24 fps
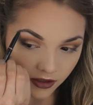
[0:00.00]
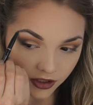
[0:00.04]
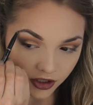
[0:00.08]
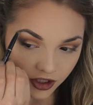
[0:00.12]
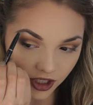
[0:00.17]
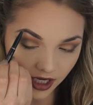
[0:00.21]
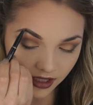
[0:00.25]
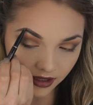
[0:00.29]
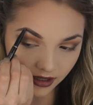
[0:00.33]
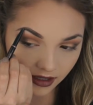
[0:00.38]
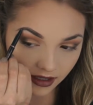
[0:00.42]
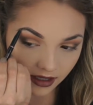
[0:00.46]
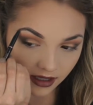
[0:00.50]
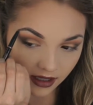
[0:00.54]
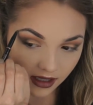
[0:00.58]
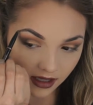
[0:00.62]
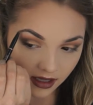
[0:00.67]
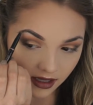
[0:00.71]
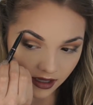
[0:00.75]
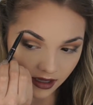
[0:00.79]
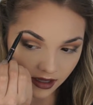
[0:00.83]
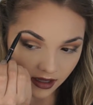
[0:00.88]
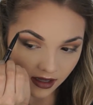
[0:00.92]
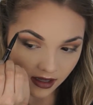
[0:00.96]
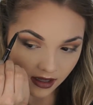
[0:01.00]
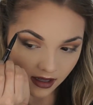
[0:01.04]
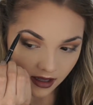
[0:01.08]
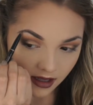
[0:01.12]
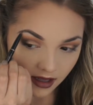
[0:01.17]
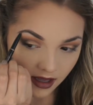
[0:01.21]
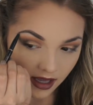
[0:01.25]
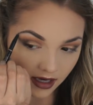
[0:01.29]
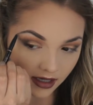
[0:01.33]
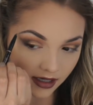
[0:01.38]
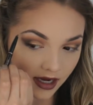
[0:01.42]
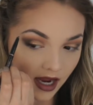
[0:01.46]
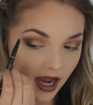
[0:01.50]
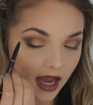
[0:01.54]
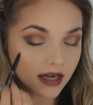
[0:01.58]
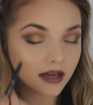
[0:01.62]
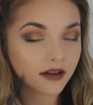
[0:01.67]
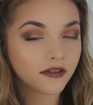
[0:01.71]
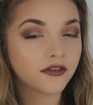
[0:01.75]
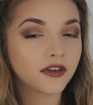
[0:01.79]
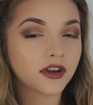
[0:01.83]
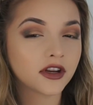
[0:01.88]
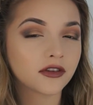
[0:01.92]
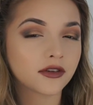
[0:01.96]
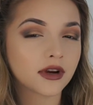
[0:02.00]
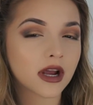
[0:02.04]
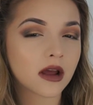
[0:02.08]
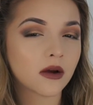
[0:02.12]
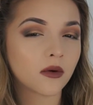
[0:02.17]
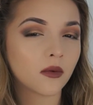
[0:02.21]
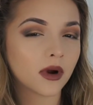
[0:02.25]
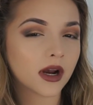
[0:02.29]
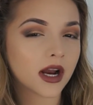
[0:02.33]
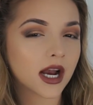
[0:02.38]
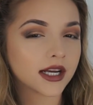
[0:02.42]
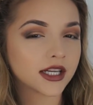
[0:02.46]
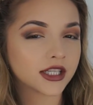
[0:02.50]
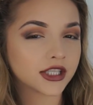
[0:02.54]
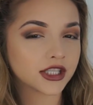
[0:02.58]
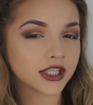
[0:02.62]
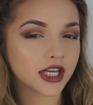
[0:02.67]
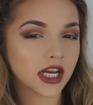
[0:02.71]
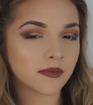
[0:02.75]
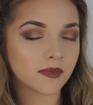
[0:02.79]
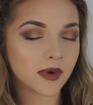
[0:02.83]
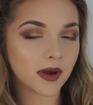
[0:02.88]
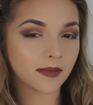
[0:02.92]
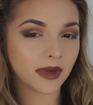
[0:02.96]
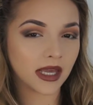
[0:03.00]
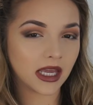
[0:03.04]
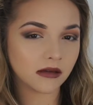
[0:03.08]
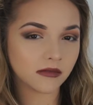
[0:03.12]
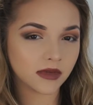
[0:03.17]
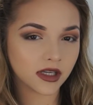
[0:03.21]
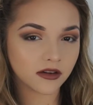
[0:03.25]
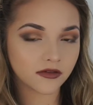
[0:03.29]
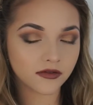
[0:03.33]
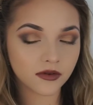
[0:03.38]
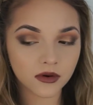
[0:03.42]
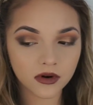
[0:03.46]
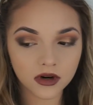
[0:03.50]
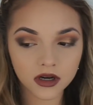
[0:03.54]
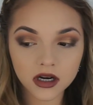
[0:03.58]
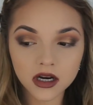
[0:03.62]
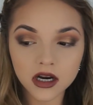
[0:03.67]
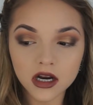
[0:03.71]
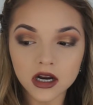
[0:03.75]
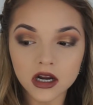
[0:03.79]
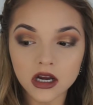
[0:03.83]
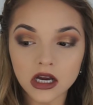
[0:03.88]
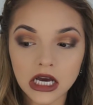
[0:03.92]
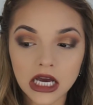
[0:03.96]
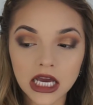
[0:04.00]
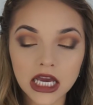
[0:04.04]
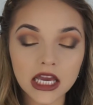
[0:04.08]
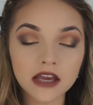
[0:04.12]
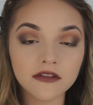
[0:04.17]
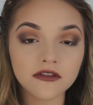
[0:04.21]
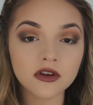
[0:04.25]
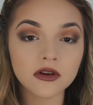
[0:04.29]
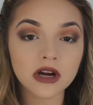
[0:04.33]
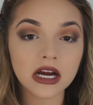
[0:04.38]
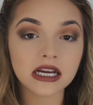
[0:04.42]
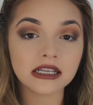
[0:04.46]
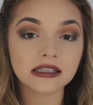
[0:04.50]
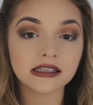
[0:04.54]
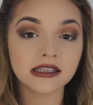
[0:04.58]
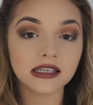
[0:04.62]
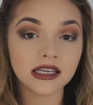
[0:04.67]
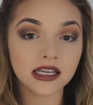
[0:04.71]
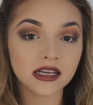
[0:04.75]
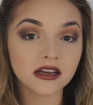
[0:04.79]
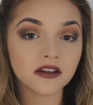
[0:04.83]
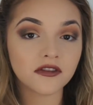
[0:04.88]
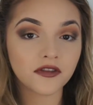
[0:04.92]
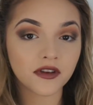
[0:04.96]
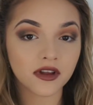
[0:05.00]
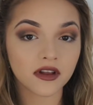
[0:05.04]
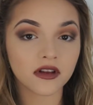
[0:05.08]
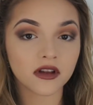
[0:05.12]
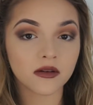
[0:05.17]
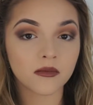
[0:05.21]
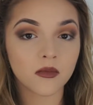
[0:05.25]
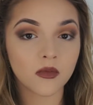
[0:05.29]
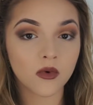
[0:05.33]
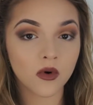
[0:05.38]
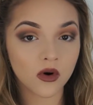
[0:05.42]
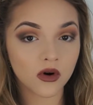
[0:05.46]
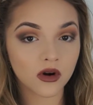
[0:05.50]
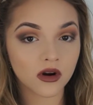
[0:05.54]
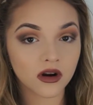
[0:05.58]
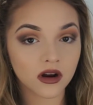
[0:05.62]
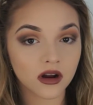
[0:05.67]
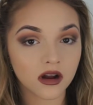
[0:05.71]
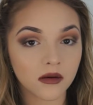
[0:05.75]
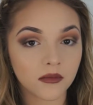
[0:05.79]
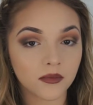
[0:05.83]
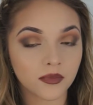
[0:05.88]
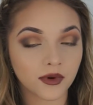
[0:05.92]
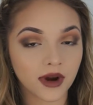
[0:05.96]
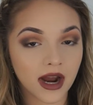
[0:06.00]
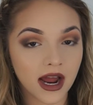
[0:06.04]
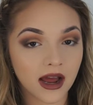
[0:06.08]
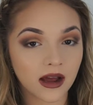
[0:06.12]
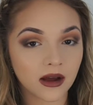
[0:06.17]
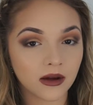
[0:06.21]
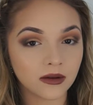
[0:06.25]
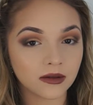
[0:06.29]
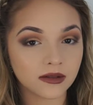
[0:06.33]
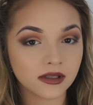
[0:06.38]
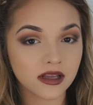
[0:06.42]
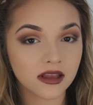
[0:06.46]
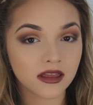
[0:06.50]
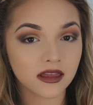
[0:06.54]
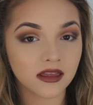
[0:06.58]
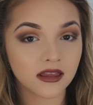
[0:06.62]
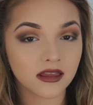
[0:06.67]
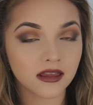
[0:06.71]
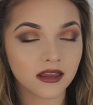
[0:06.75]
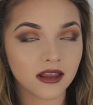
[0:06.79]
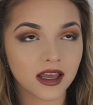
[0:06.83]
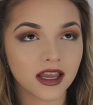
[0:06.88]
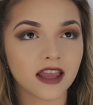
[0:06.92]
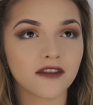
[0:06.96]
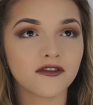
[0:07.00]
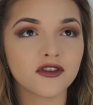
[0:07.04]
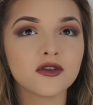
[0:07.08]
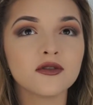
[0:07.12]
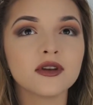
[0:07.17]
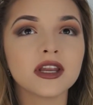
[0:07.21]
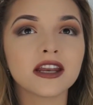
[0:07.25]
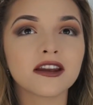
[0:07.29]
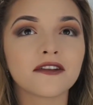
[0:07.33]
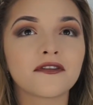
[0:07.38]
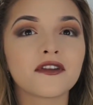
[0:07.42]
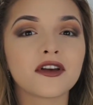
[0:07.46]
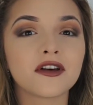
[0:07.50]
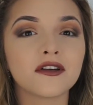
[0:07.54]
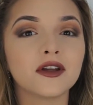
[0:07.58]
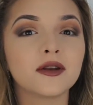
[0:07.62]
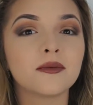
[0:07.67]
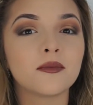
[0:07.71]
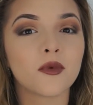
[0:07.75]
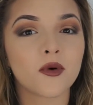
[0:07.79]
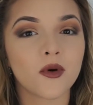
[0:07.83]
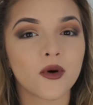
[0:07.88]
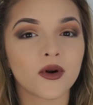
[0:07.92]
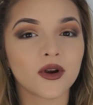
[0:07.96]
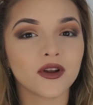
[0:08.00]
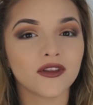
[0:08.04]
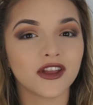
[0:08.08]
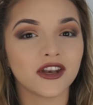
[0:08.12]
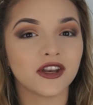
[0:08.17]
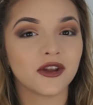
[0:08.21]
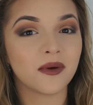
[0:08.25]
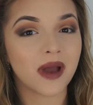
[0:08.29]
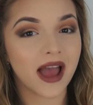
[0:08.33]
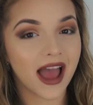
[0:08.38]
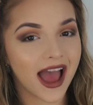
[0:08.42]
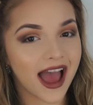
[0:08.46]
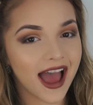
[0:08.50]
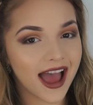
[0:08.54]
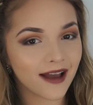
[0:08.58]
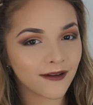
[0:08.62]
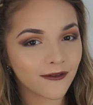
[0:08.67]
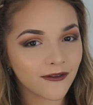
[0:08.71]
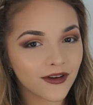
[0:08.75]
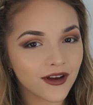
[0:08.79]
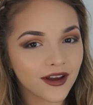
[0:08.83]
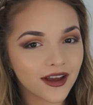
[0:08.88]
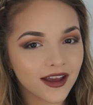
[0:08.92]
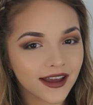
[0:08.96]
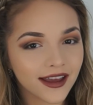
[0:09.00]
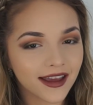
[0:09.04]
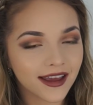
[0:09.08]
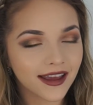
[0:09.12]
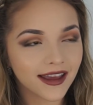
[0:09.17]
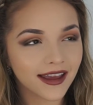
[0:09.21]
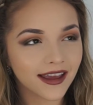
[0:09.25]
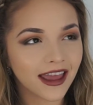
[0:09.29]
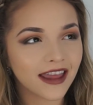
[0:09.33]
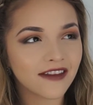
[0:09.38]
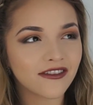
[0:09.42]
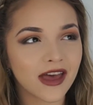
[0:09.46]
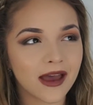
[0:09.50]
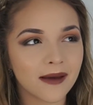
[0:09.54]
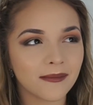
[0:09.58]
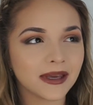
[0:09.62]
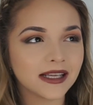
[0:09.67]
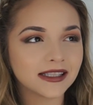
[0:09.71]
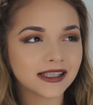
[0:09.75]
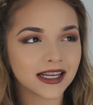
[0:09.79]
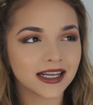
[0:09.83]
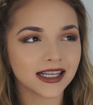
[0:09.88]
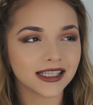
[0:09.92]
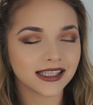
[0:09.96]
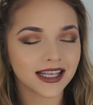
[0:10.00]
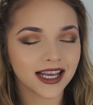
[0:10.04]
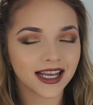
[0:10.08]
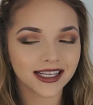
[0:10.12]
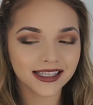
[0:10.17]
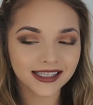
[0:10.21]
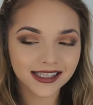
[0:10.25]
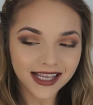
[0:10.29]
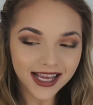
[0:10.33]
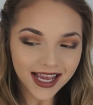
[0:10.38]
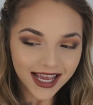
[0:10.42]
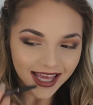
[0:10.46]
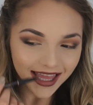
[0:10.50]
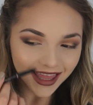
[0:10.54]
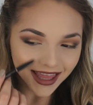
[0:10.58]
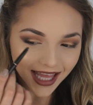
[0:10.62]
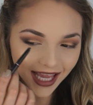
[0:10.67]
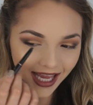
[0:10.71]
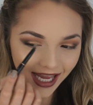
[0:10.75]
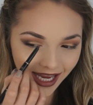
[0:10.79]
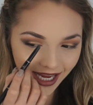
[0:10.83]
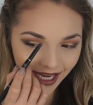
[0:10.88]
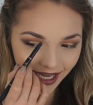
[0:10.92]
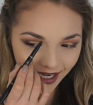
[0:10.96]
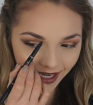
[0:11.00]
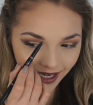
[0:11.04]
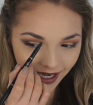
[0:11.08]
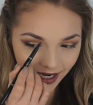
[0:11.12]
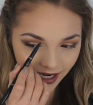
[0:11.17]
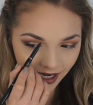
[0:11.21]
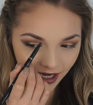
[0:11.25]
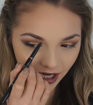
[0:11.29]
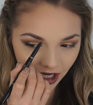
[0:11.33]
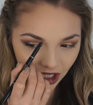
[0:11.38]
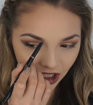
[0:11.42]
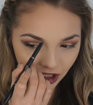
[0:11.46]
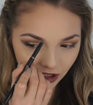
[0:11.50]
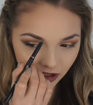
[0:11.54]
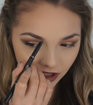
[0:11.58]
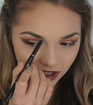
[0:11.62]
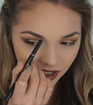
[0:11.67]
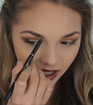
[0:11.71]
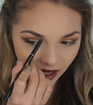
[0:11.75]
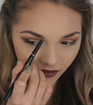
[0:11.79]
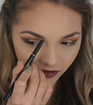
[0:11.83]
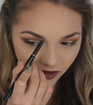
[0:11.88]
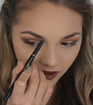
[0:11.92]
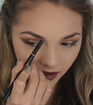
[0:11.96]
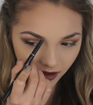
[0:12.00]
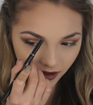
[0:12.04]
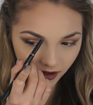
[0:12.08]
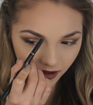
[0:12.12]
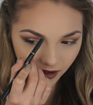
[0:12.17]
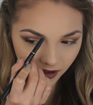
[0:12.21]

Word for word: gently and kind of figure out what kind of shape I'm aiming for. If you guys need to fill in more brows, like if you need to fill in more than you have, if that makes any sense, then you just have to